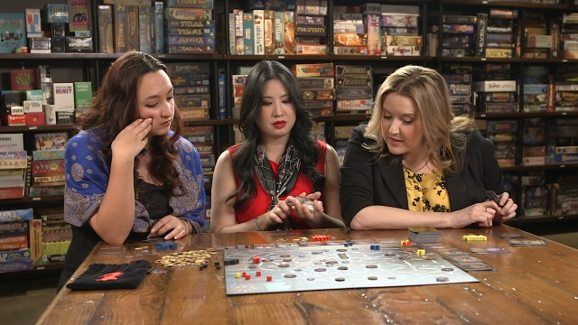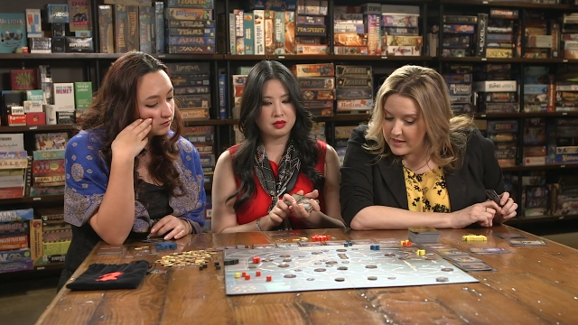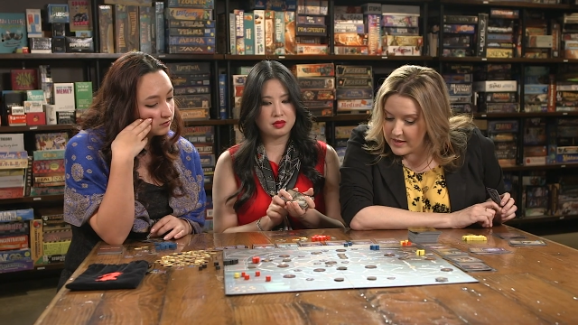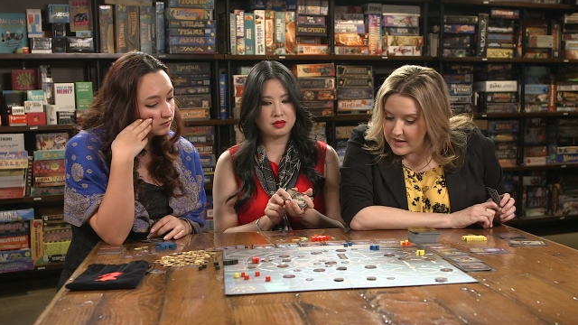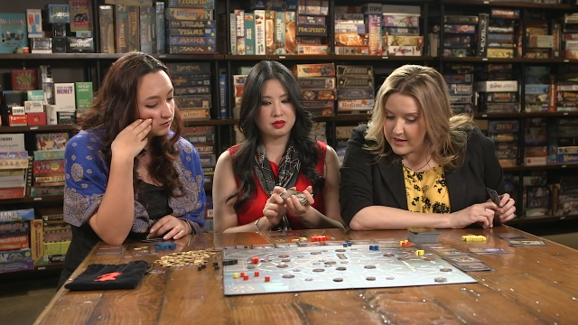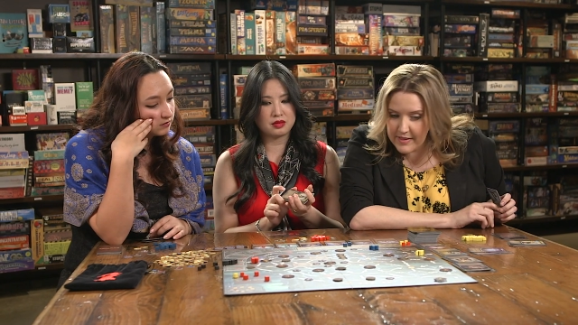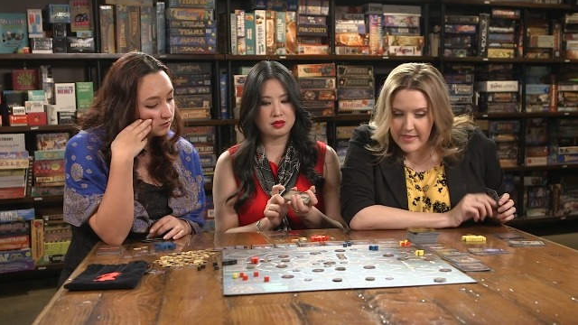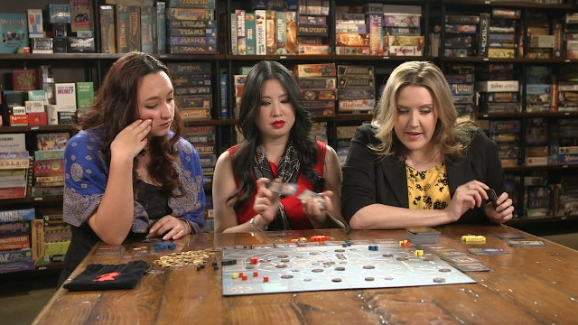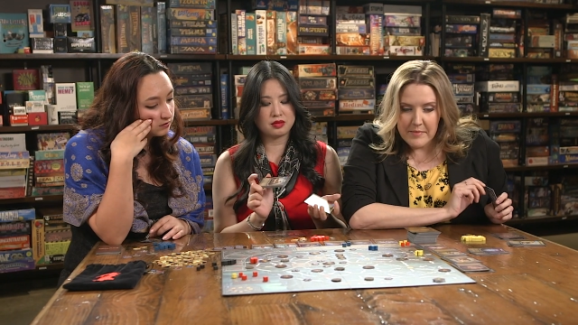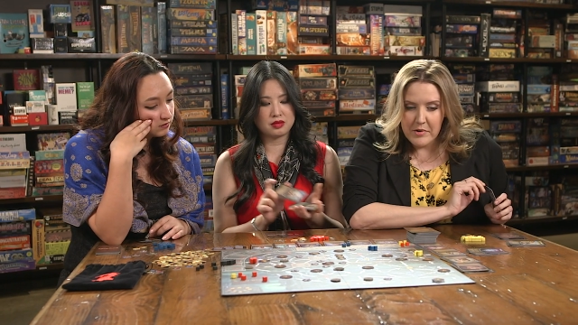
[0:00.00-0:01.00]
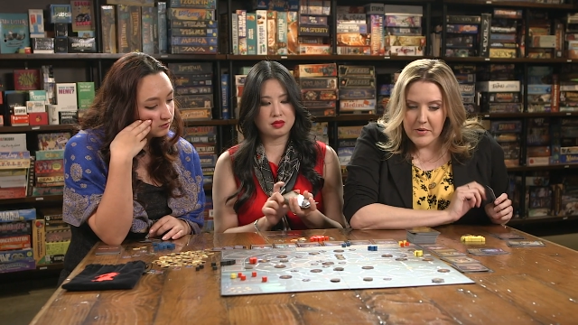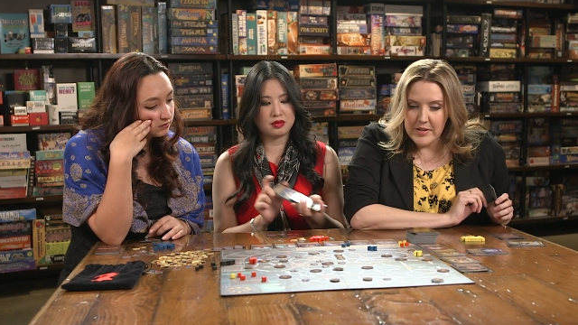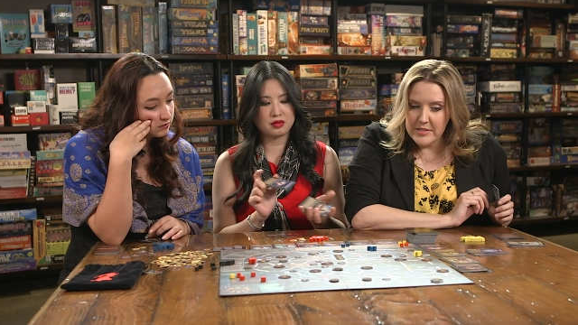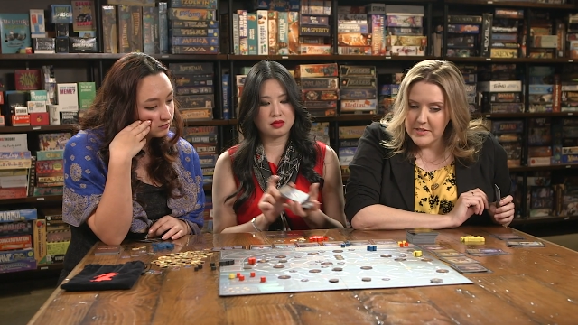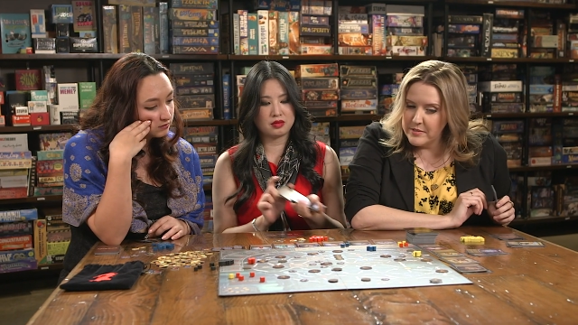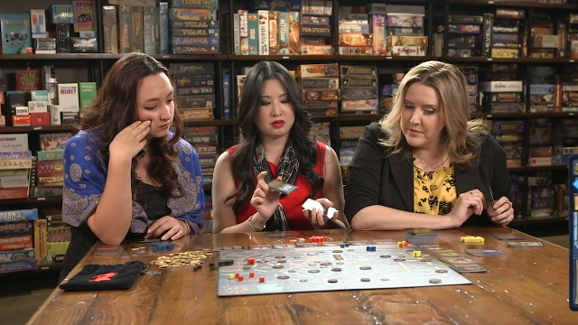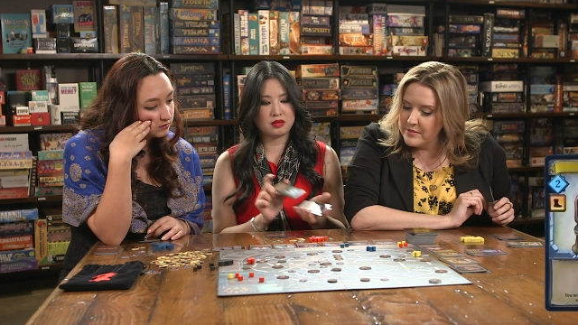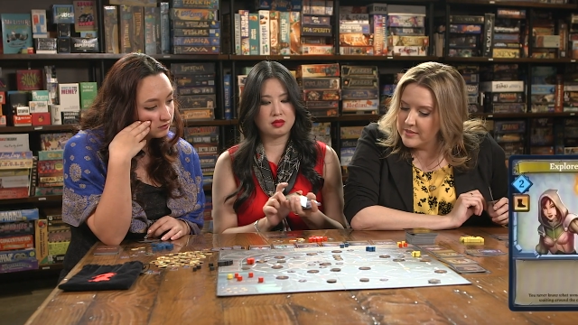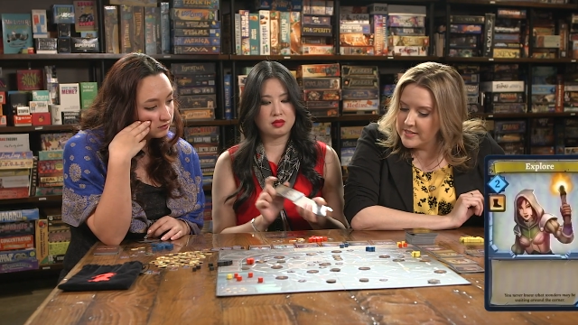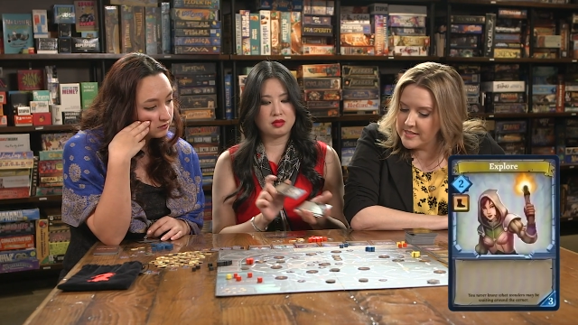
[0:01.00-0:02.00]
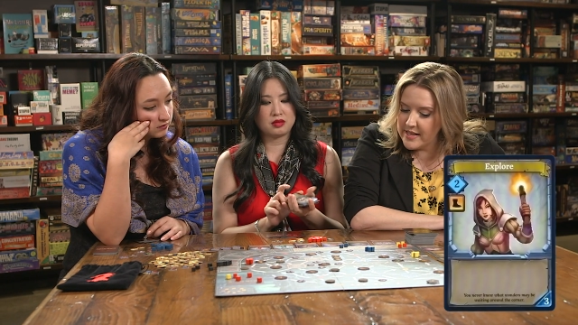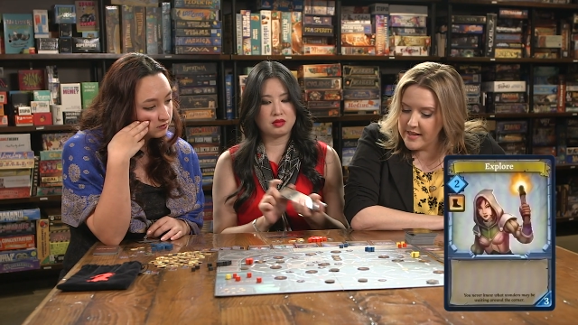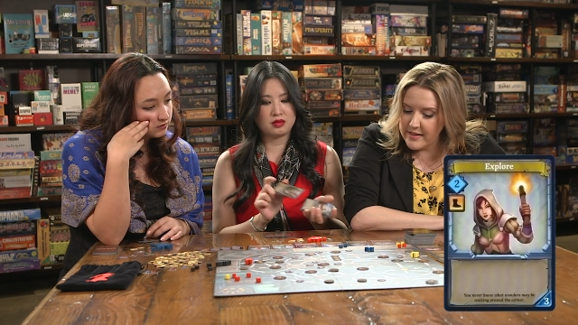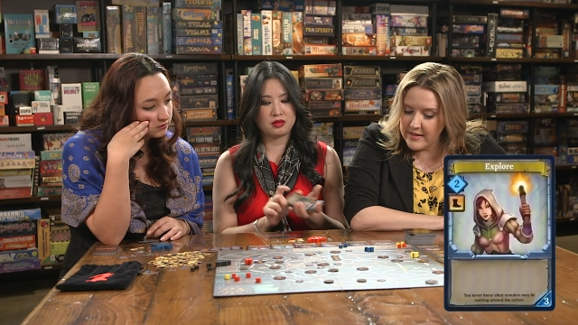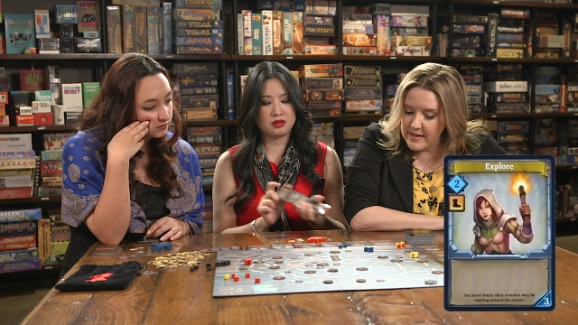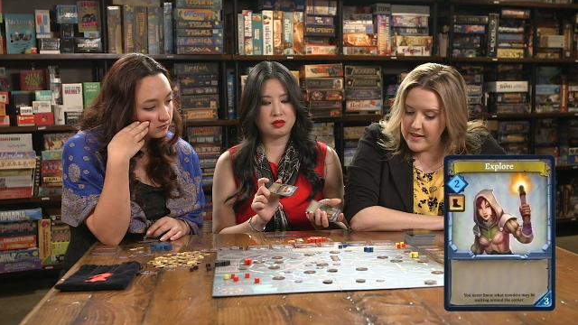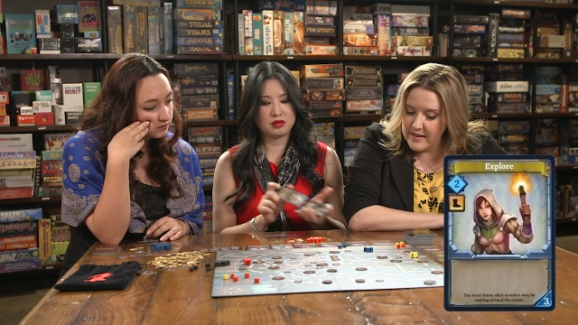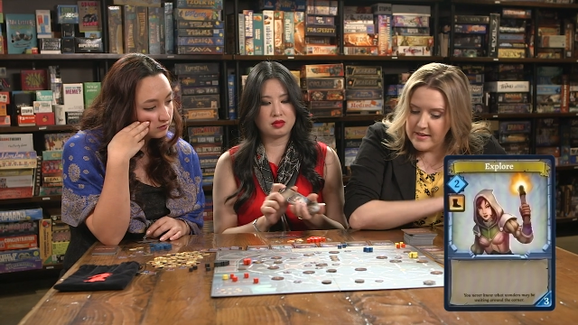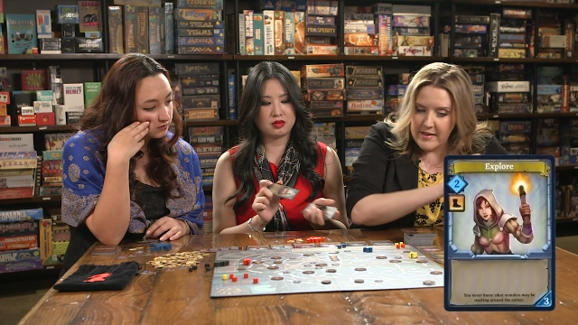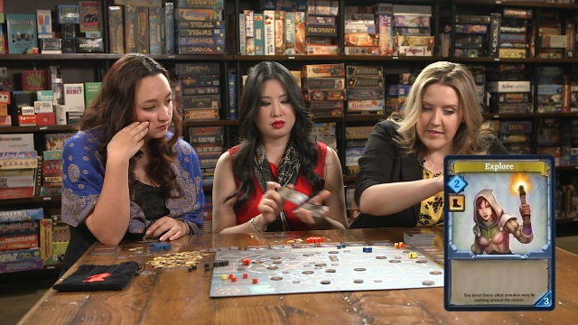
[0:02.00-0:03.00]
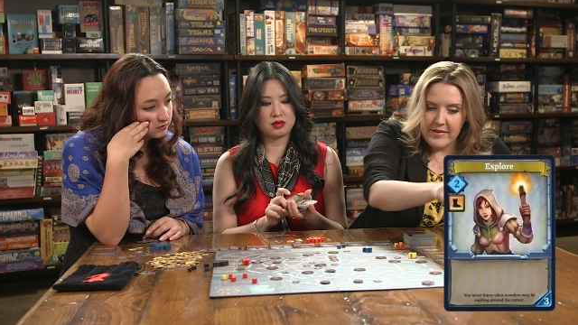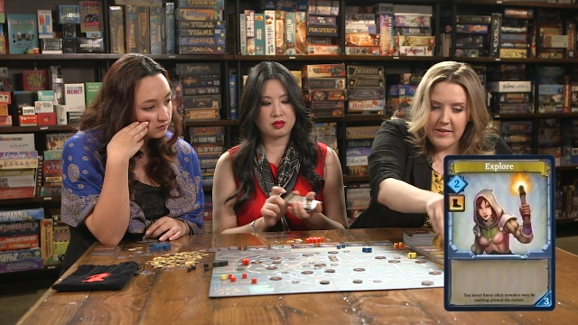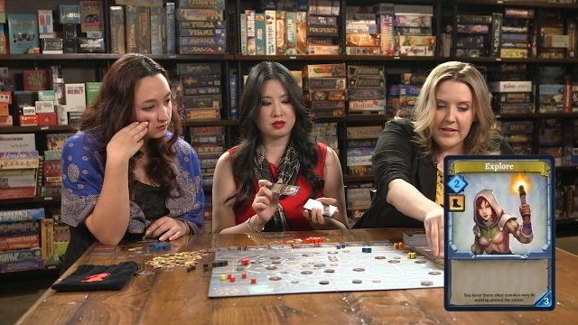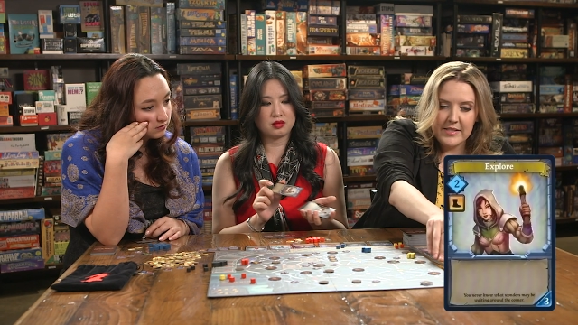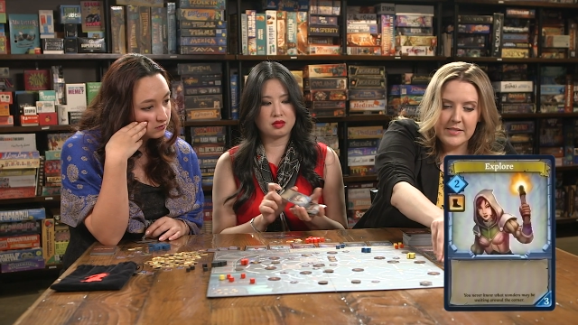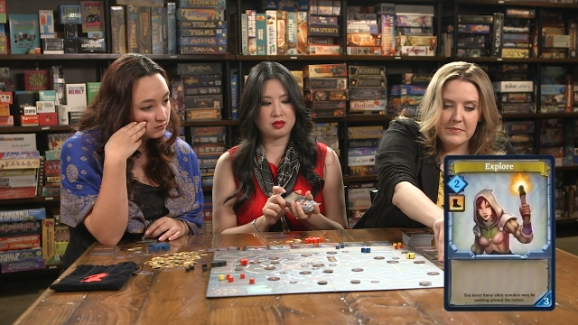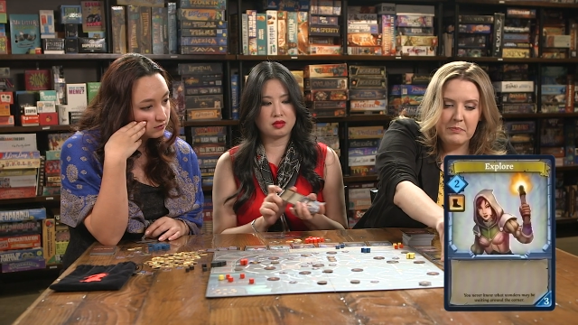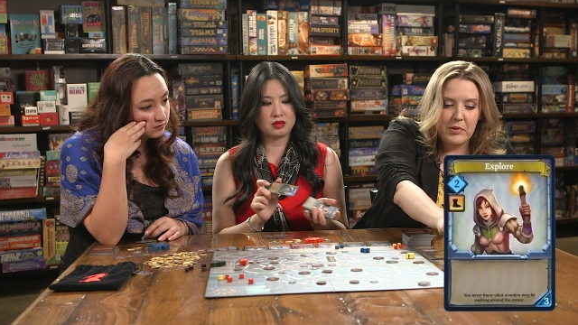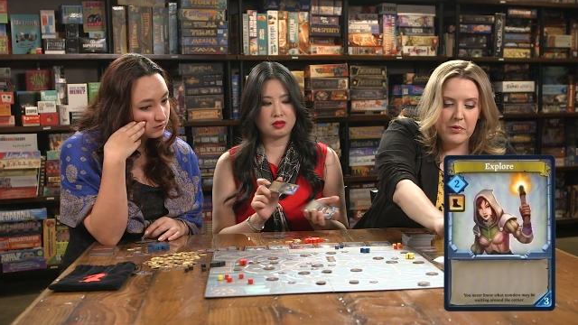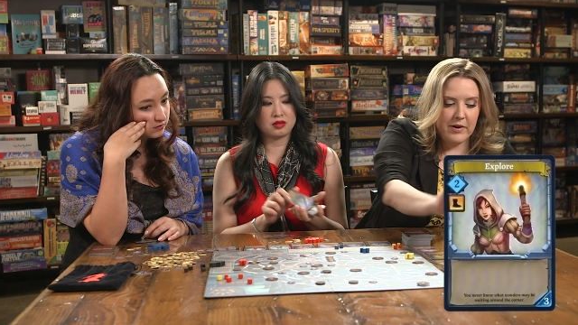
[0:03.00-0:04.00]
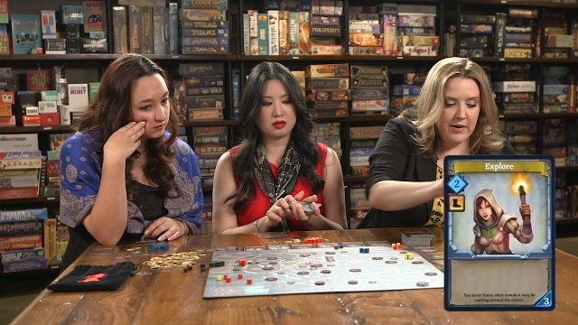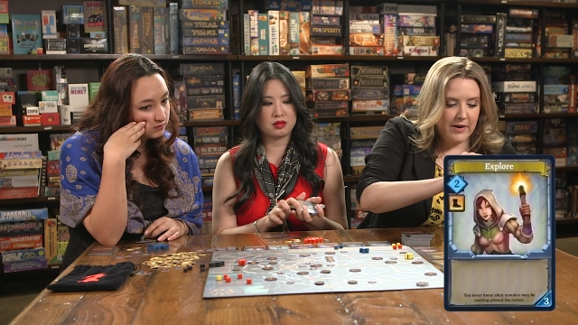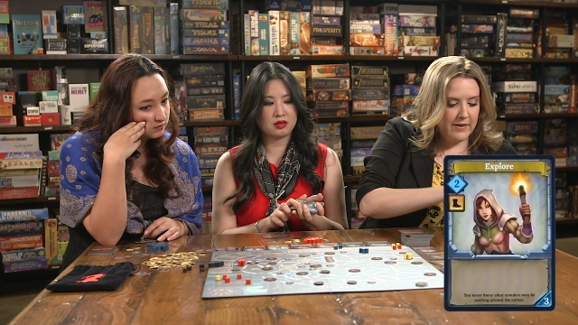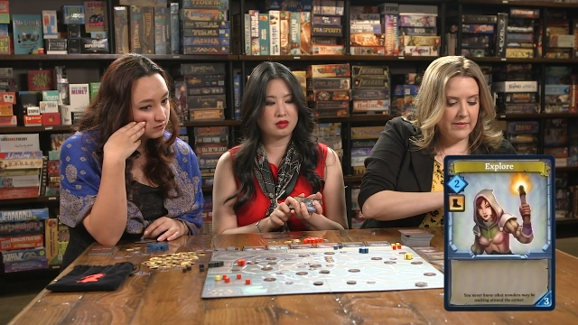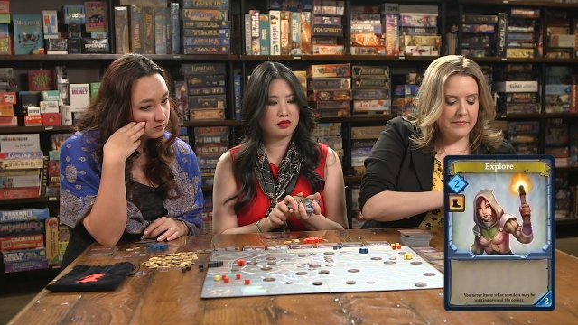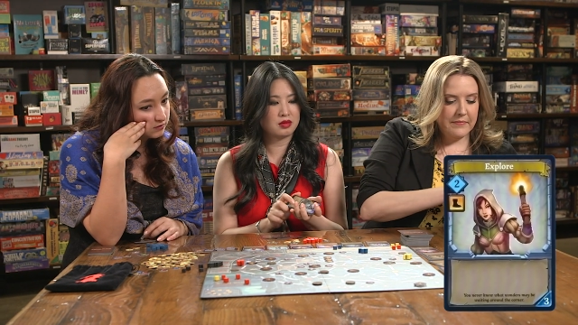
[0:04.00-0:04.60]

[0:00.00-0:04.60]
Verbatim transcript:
Speaker 1: I think I'm going to take a, another explore card.